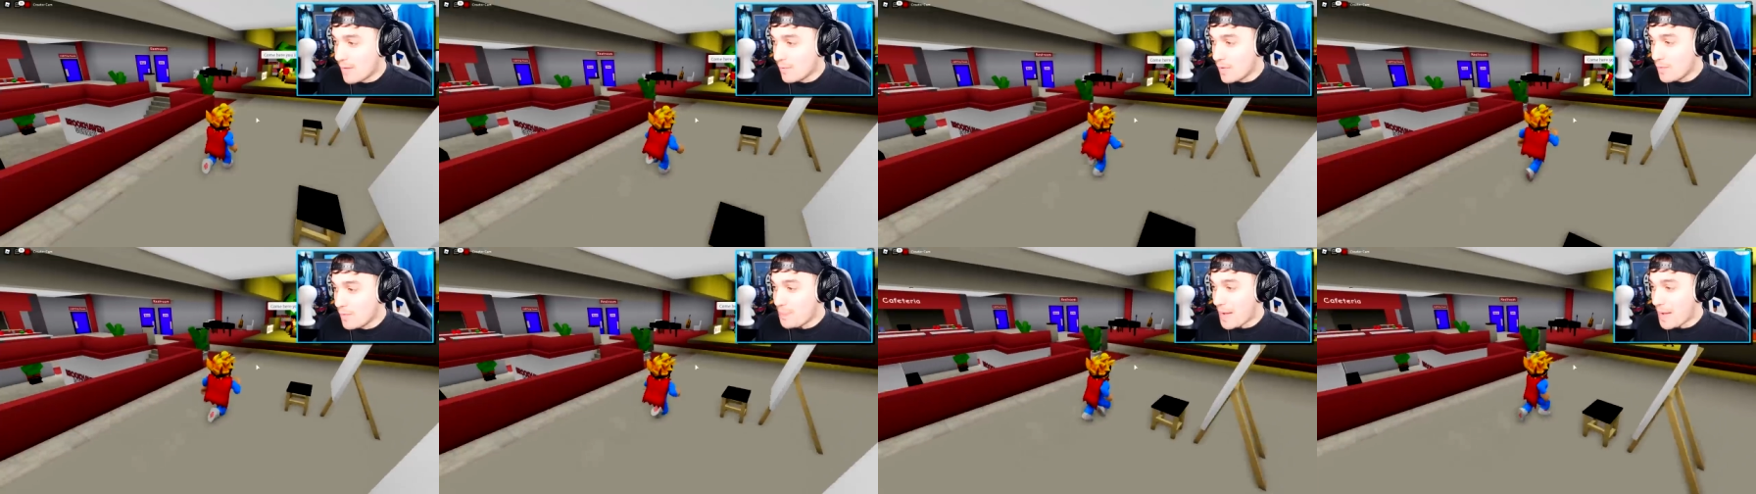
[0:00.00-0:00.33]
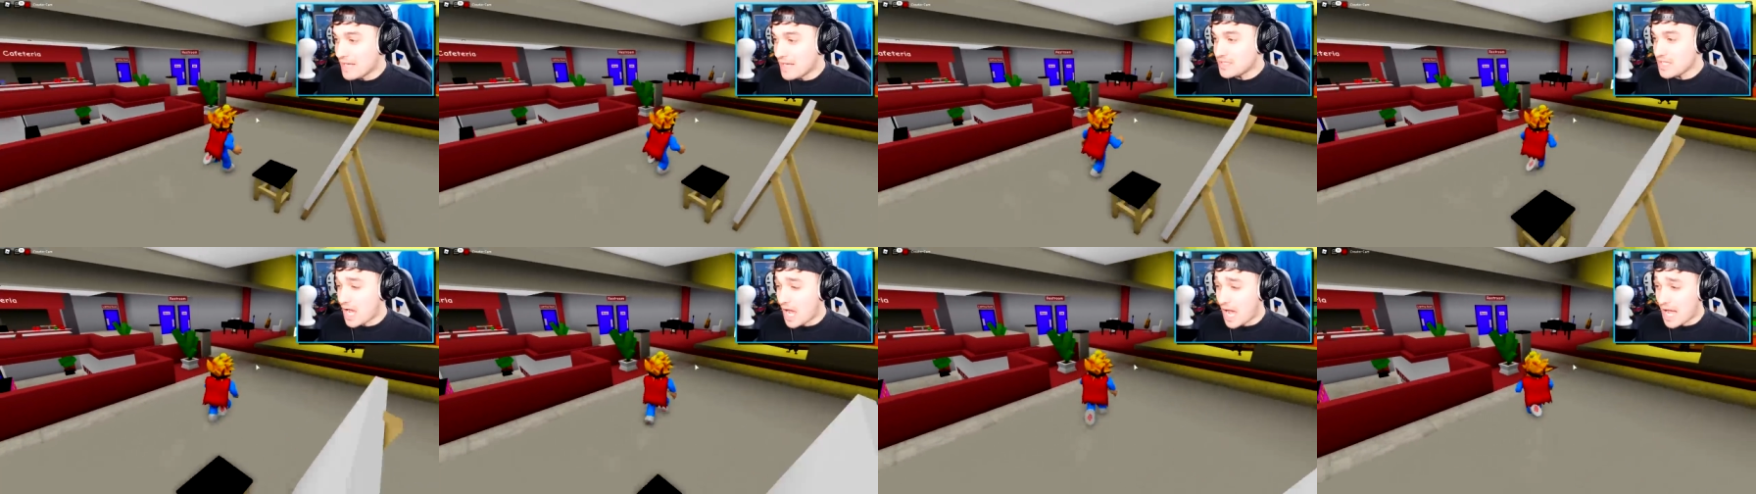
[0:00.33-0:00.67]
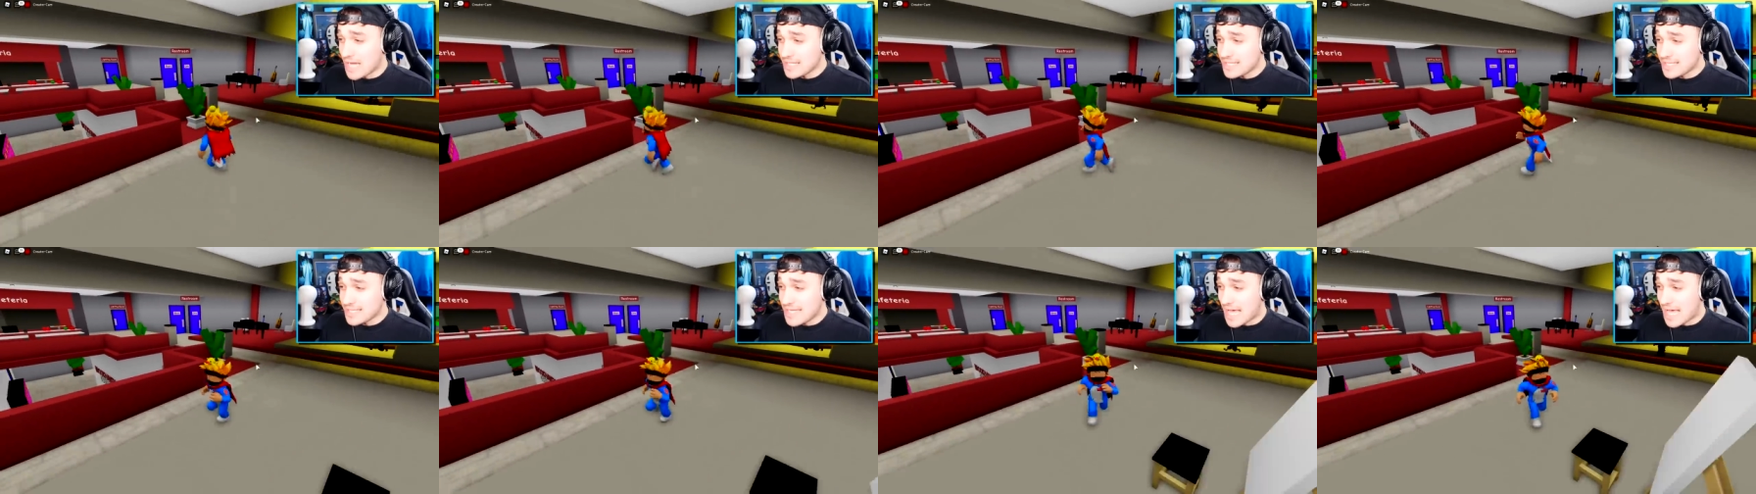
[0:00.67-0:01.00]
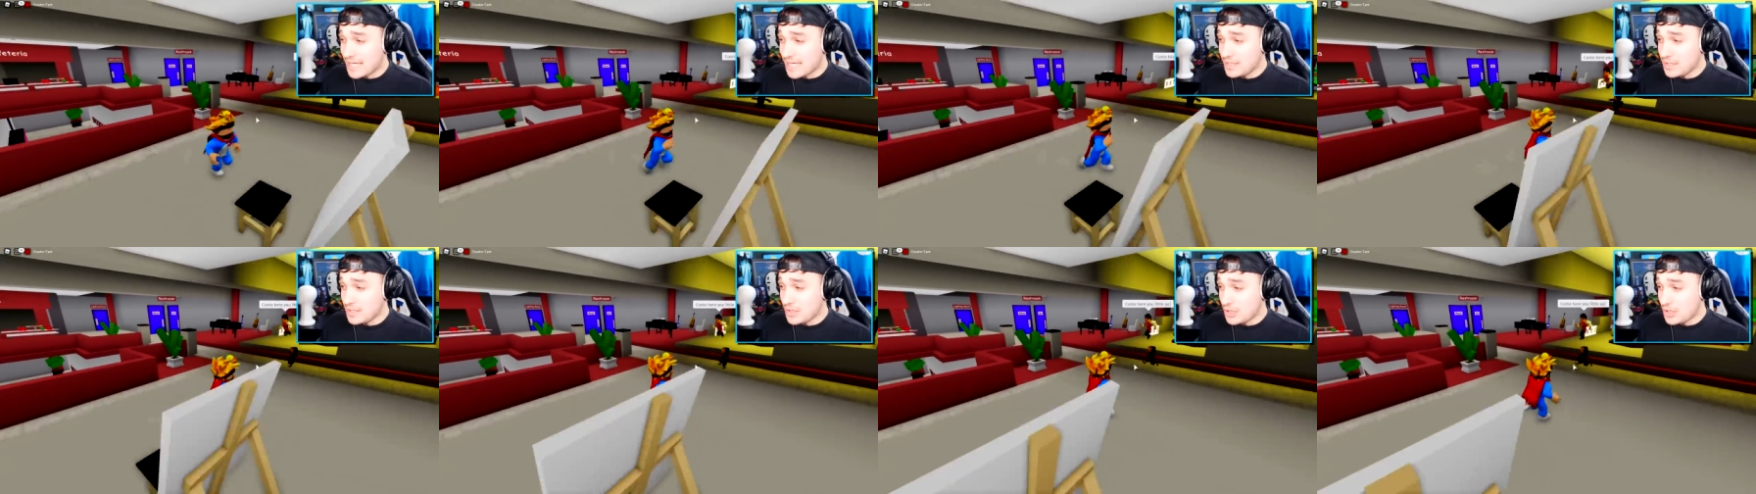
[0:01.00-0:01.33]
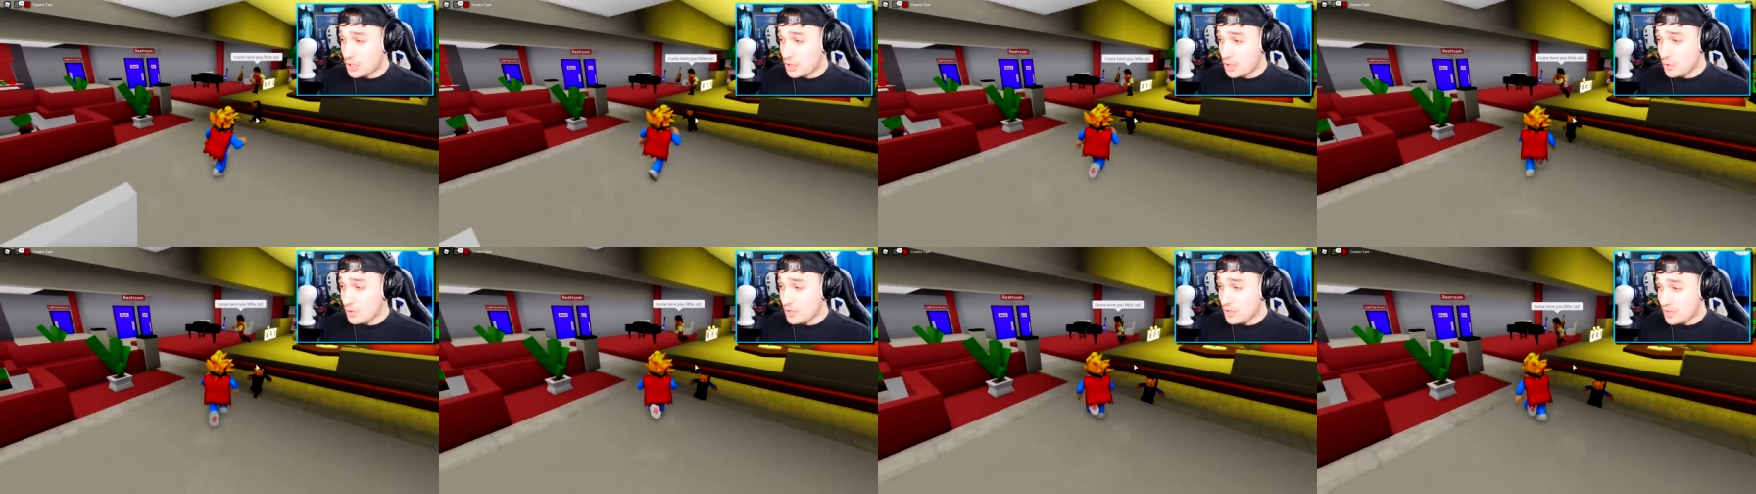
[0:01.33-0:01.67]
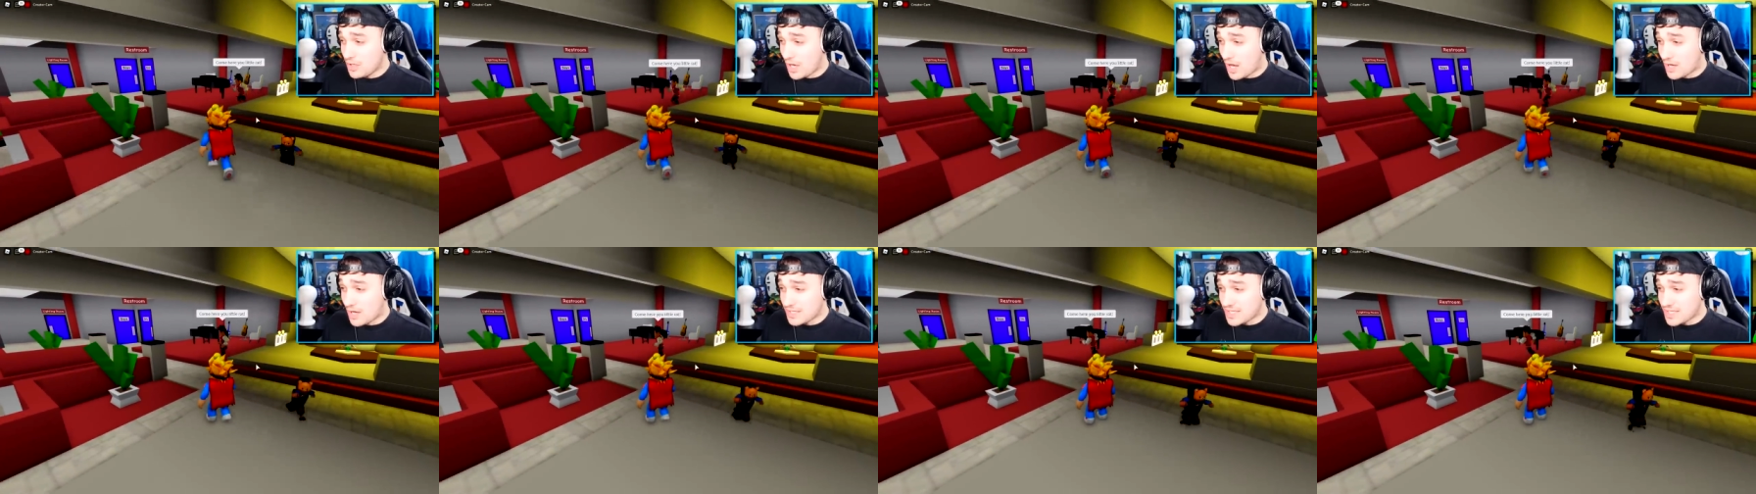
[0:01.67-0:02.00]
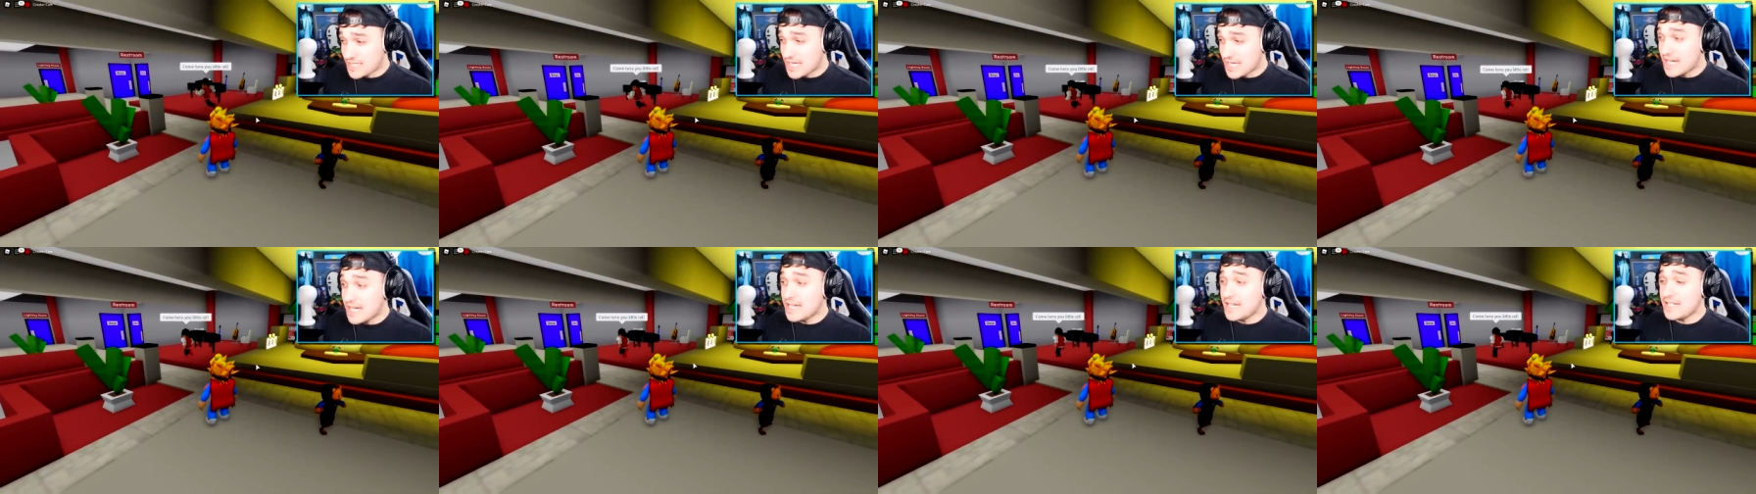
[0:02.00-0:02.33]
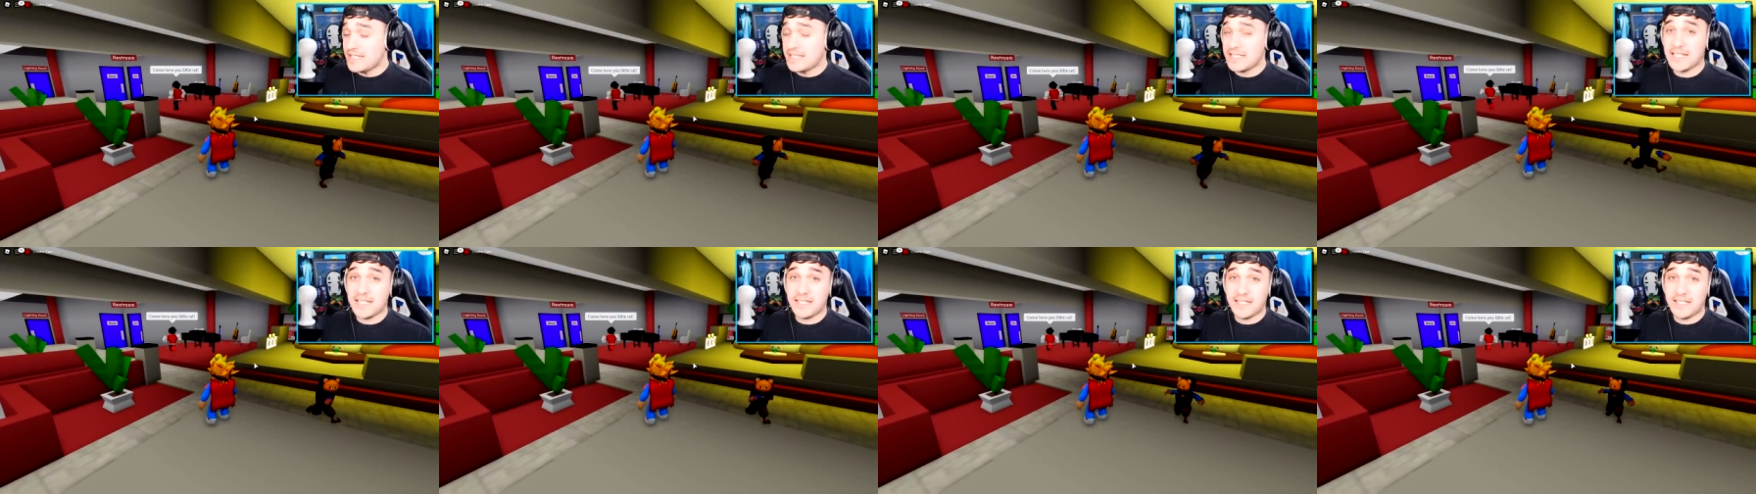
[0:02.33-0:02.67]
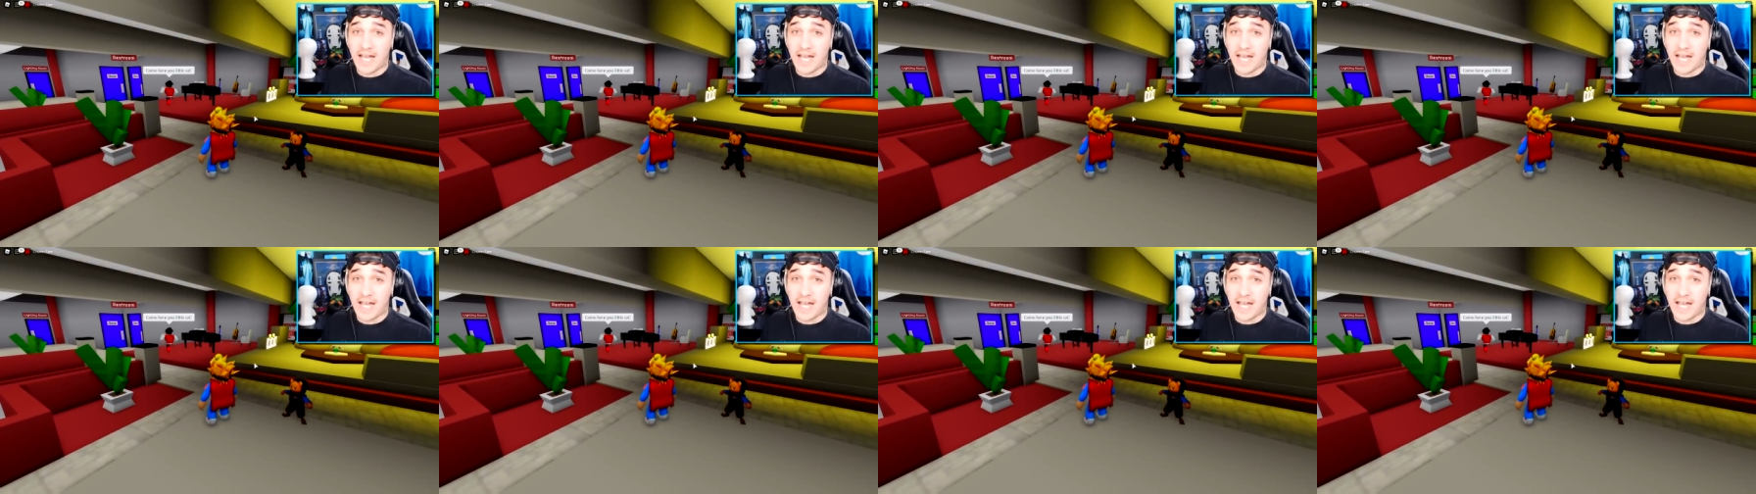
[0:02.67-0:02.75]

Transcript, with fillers: I'm about to ask that cute girl Sadie to the